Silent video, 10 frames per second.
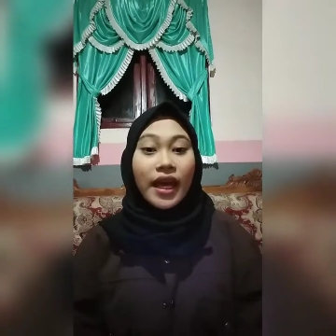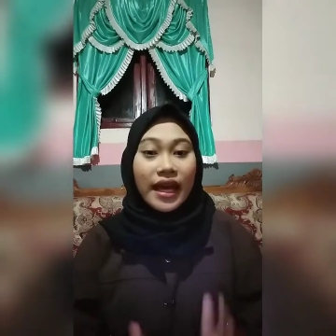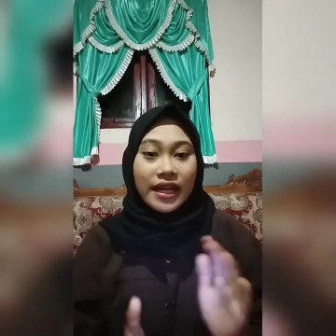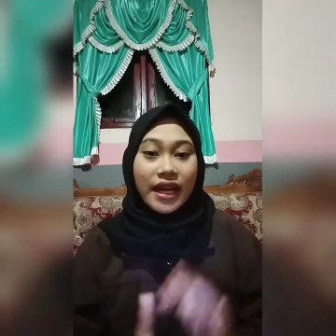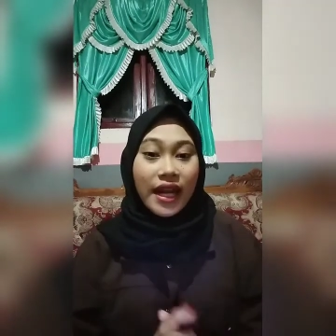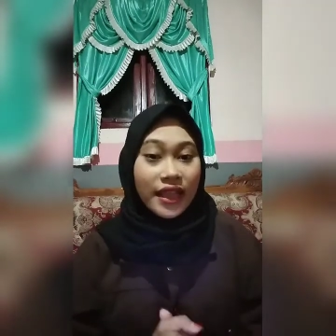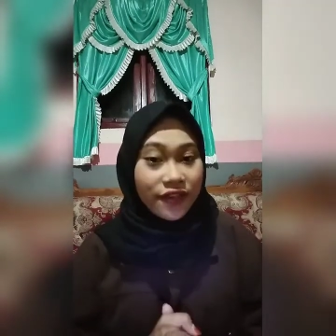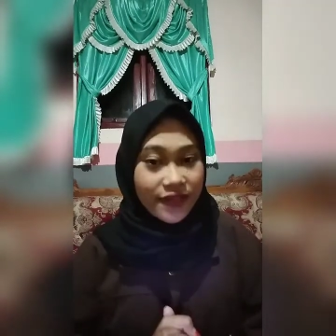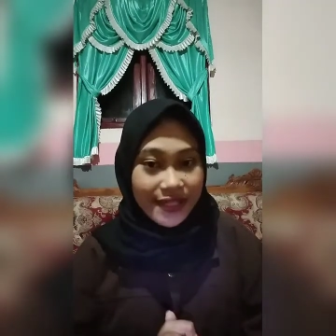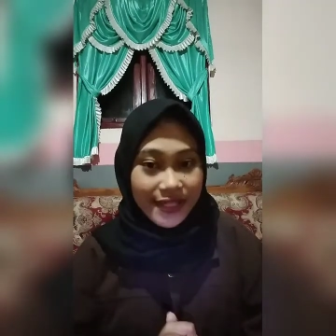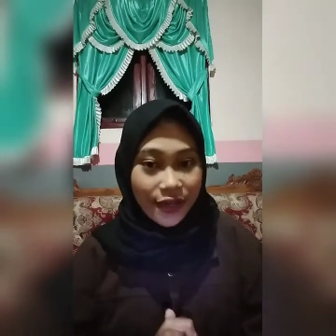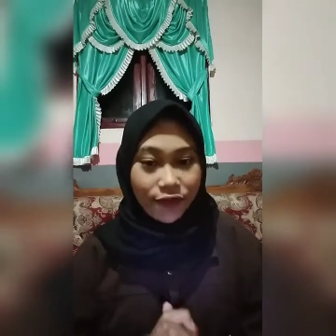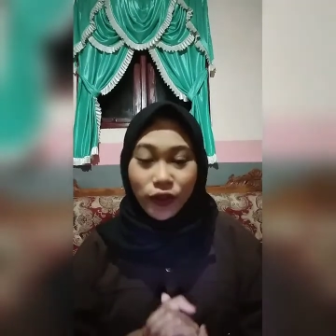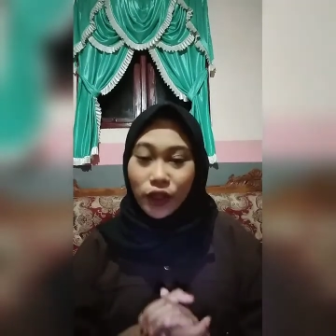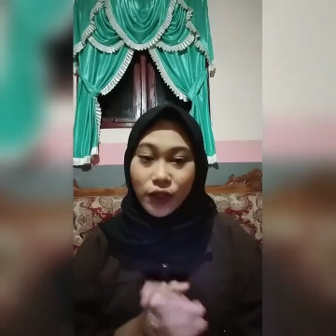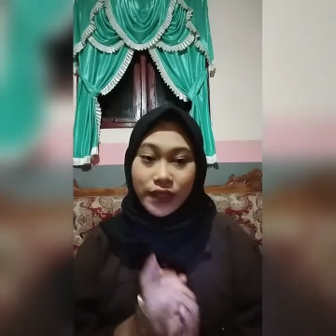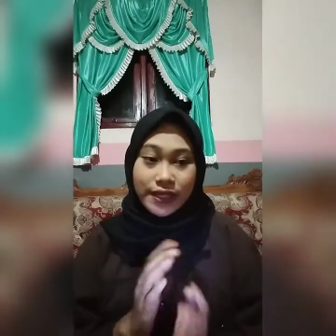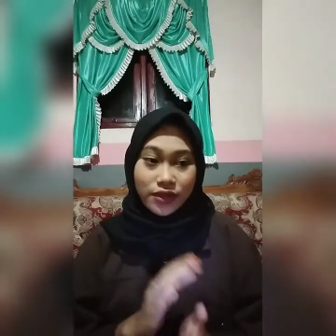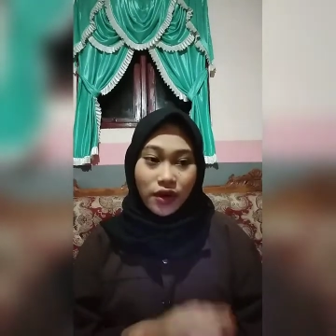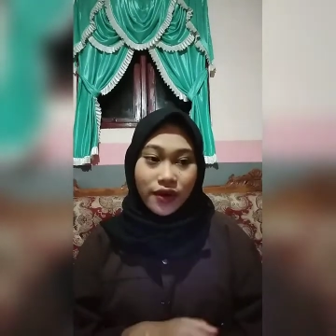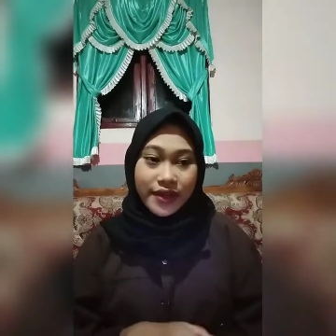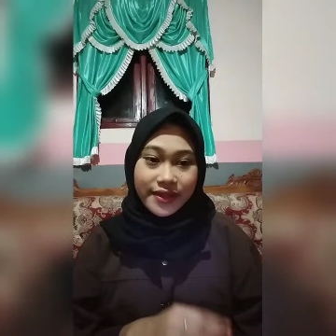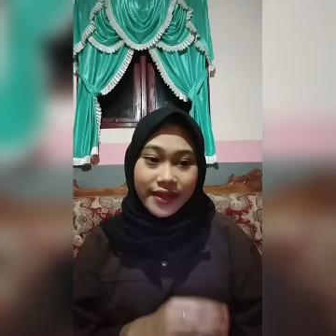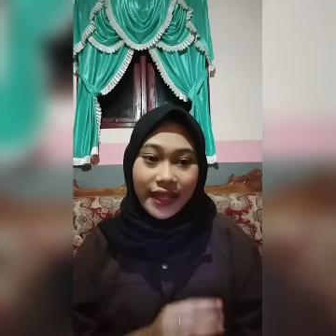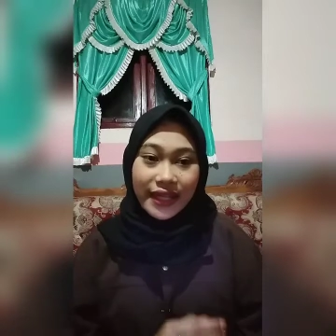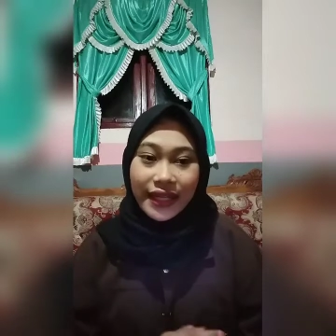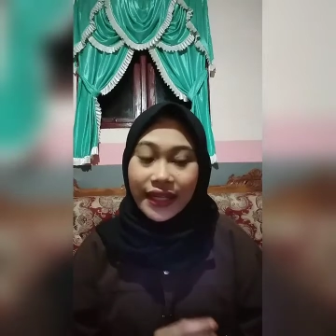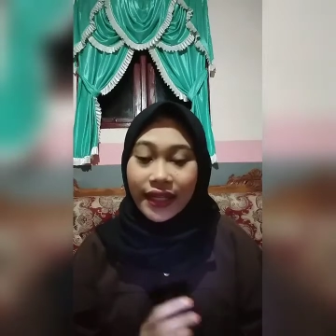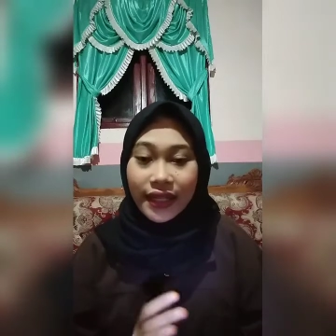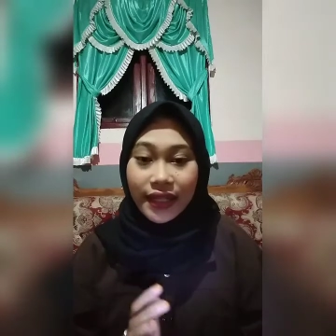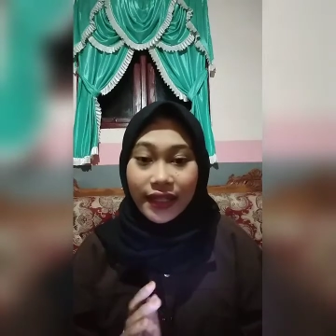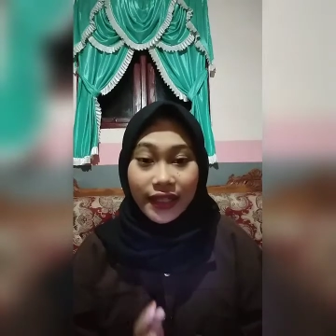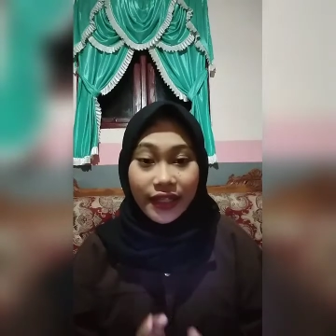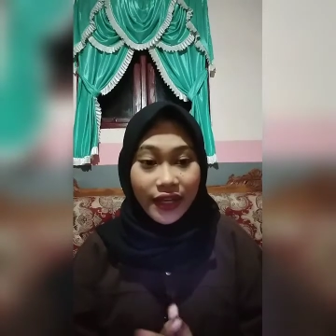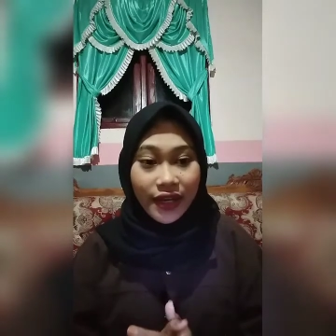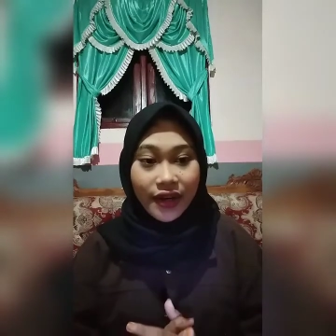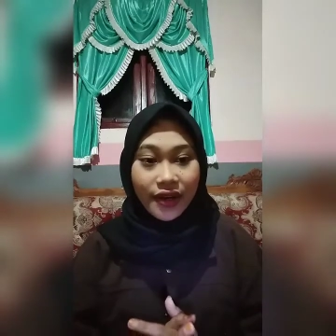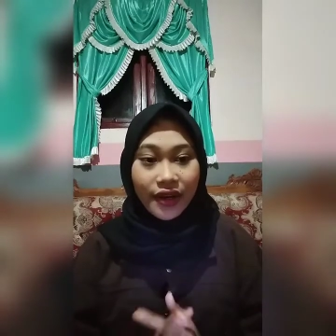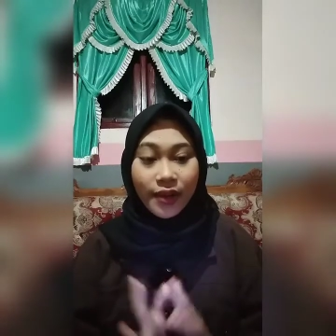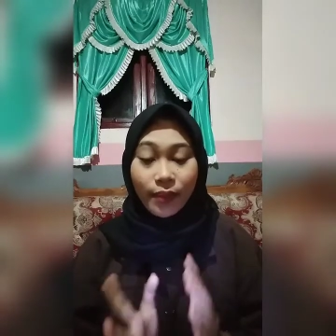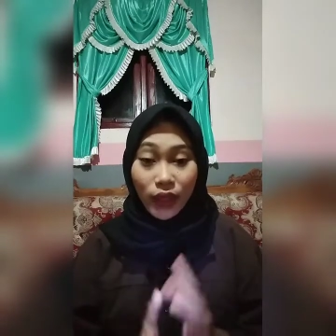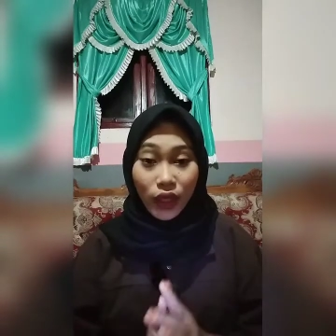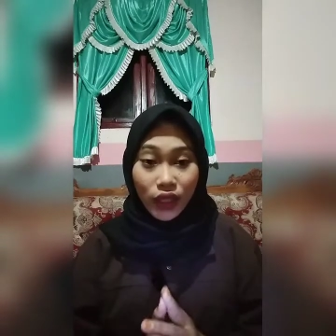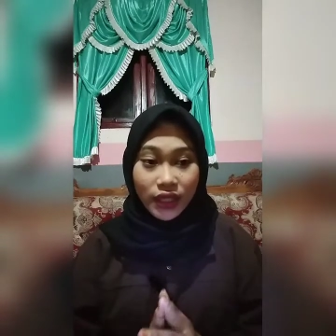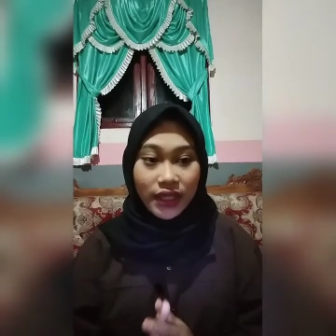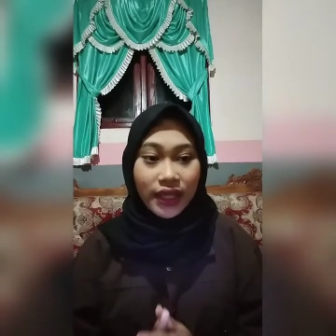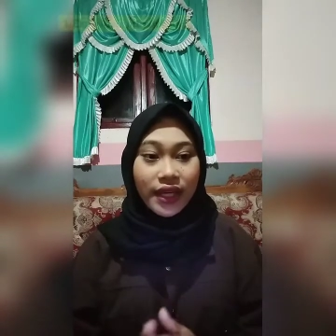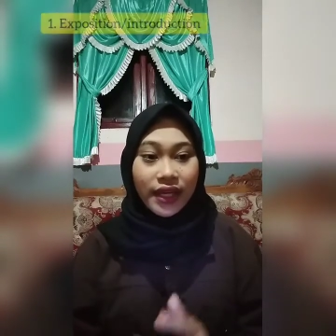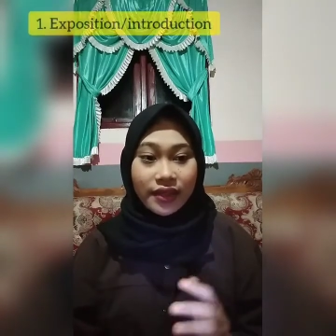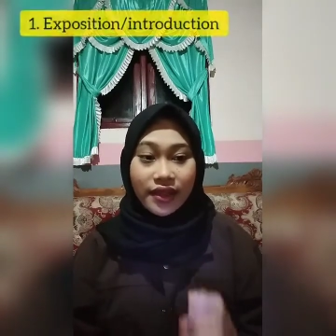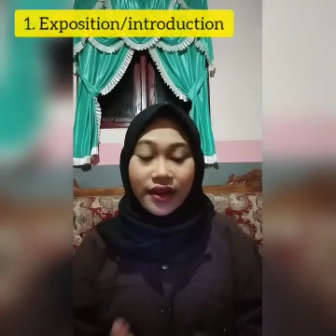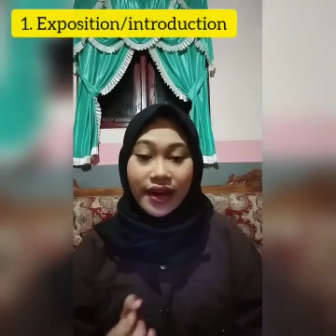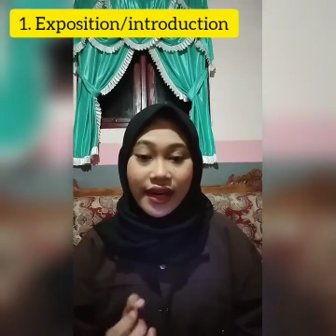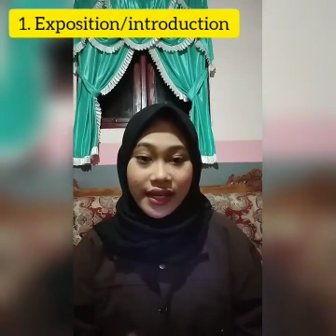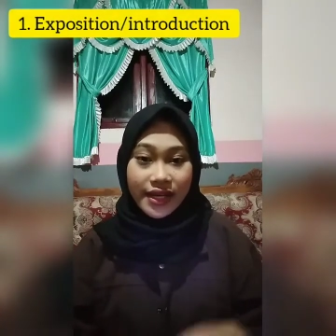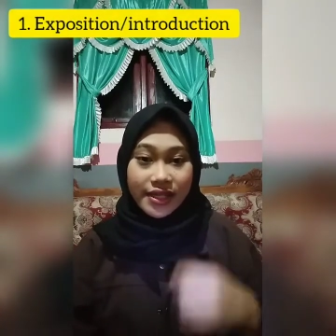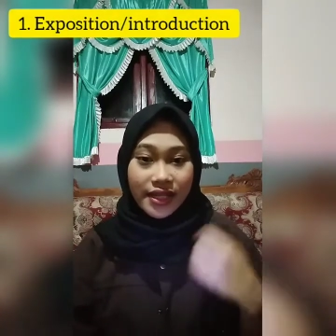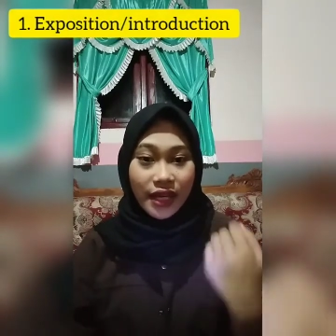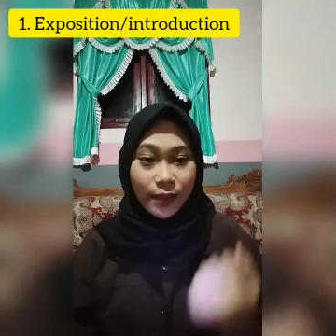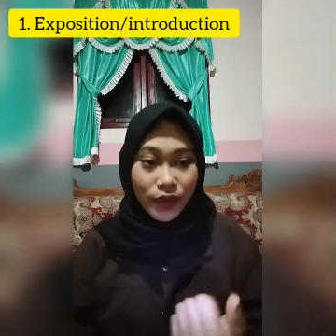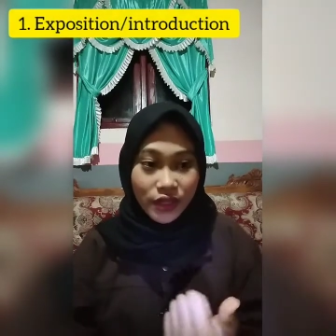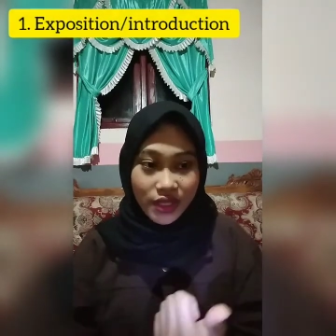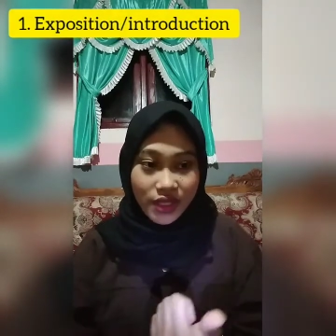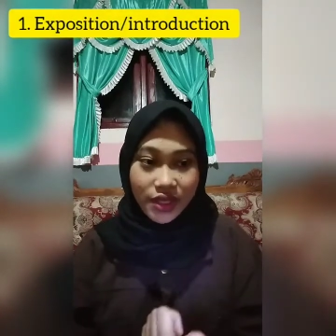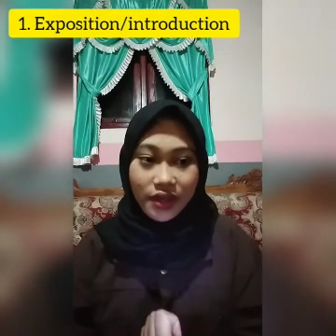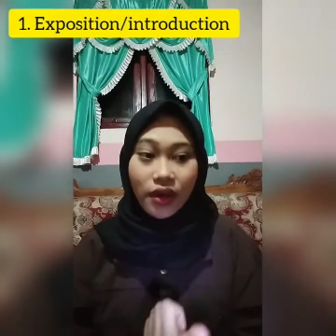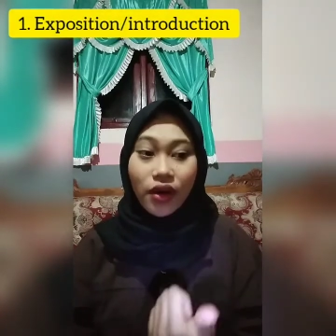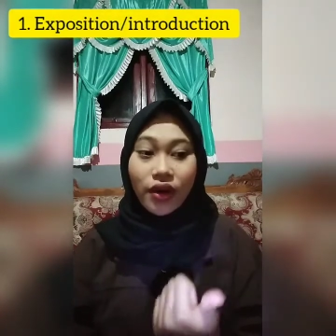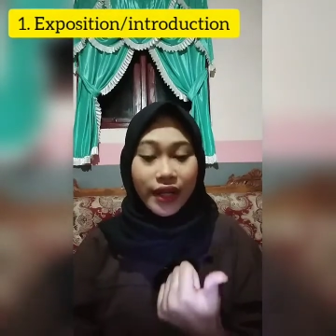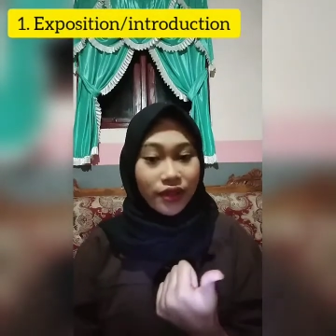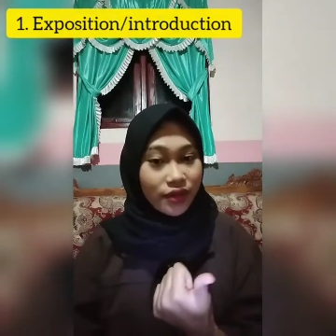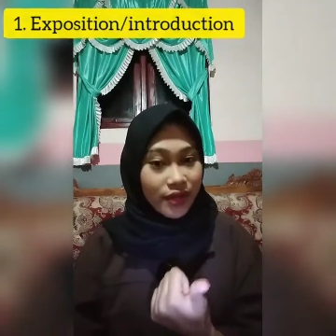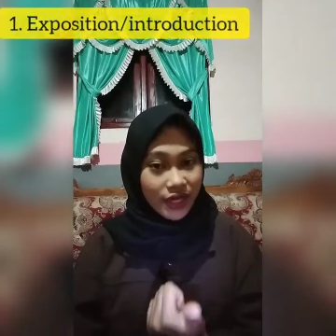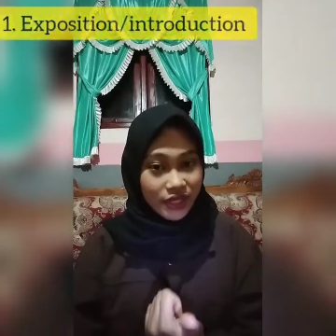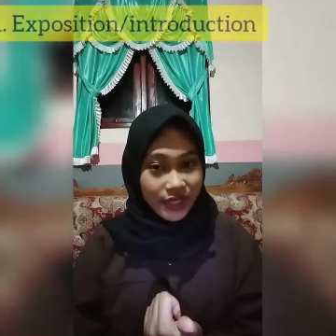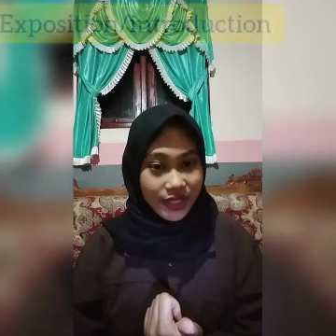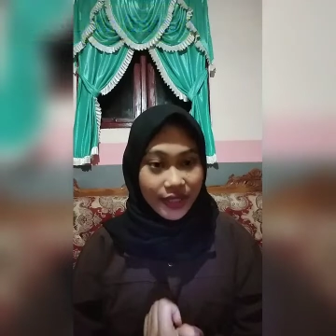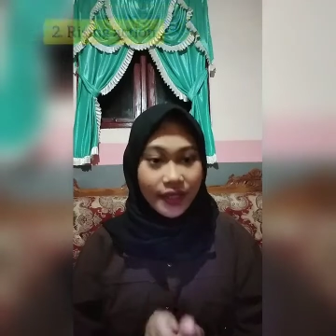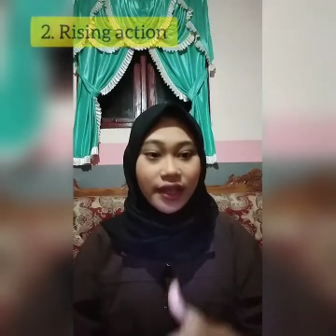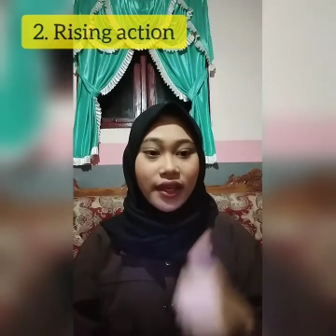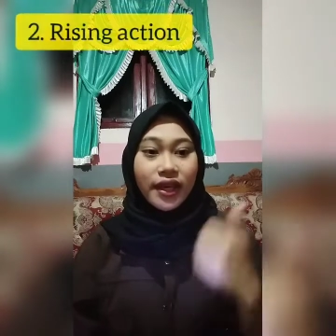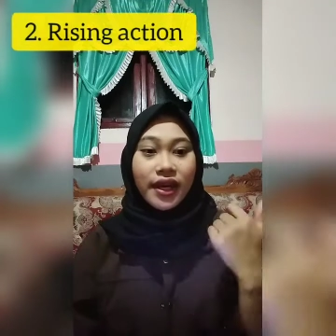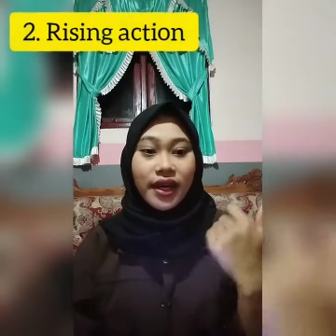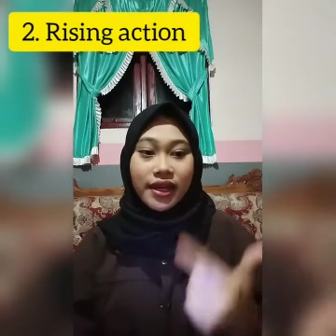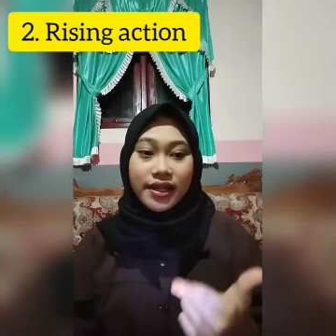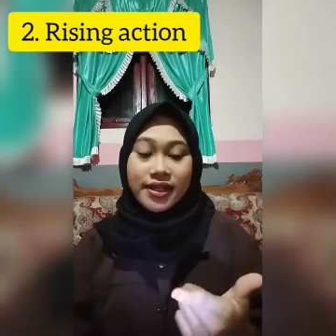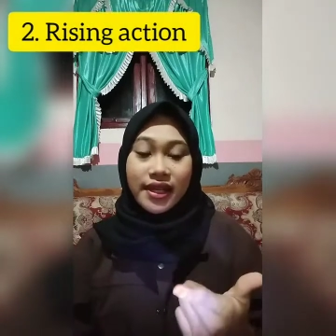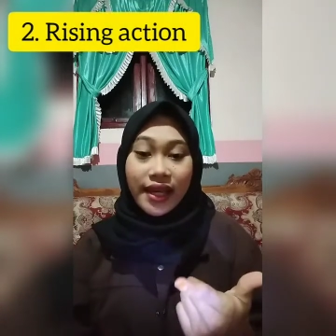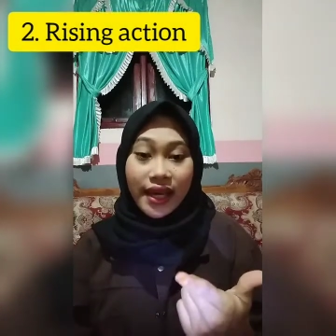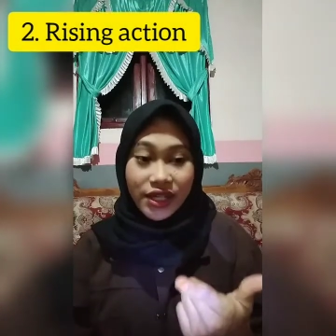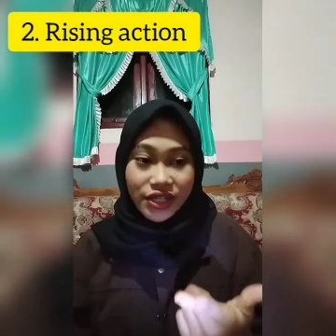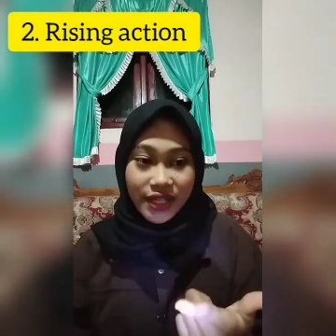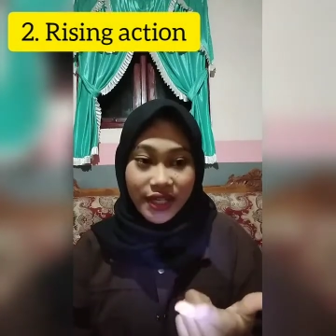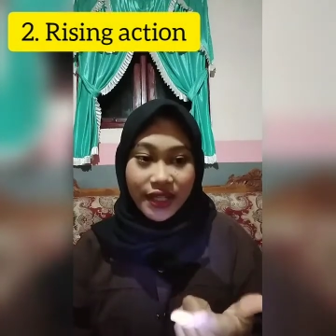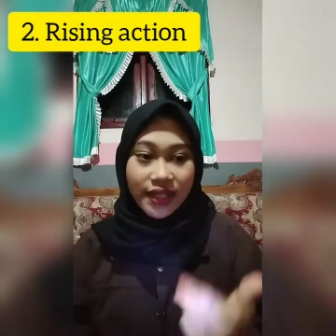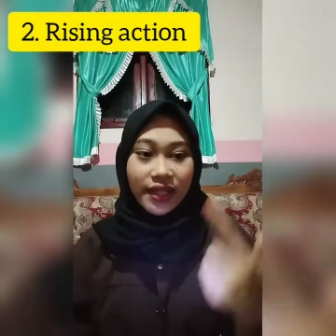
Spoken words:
Narrative essay follow the storytelling linear plot. There is exposition or introduction, rising action,